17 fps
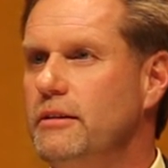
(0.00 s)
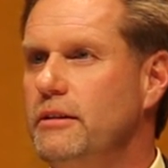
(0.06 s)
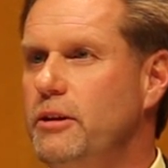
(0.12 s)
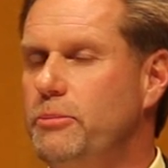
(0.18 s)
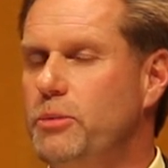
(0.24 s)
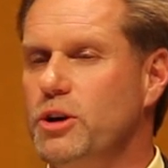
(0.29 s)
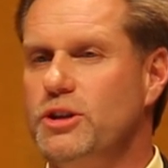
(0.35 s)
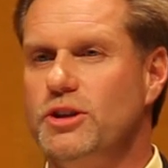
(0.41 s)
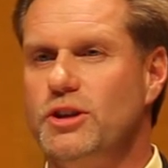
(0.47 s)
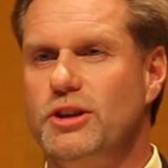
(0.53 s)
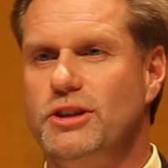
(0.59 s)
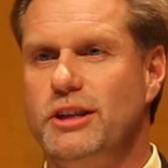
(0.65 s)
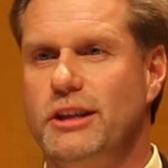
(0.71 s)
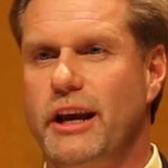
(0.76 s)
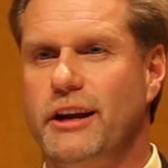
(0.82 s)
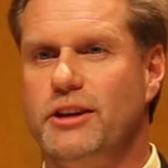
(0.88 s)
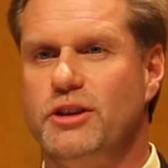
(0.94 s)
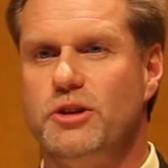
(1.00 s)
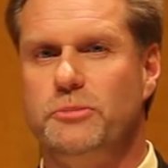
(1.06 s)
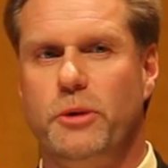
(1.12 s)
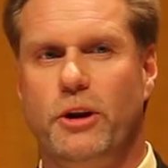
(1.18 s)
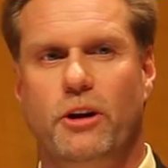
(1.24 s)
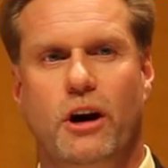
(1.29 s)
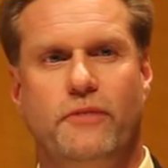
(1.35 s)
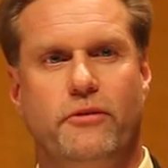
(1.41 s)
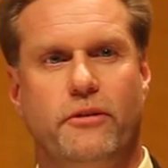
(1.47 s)
the businesses that can
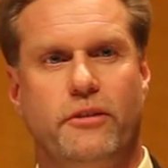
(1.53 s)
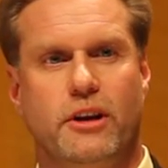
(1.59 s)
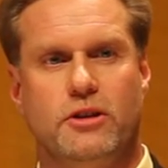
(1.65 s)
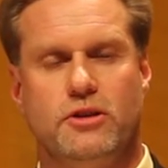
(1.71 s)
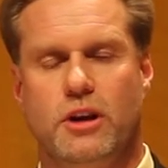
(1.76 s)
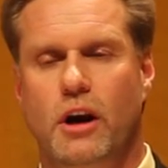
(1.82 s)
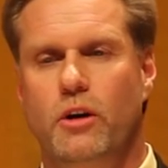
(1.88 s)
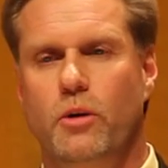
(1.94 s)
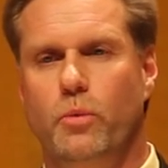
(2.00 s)
spin off of this.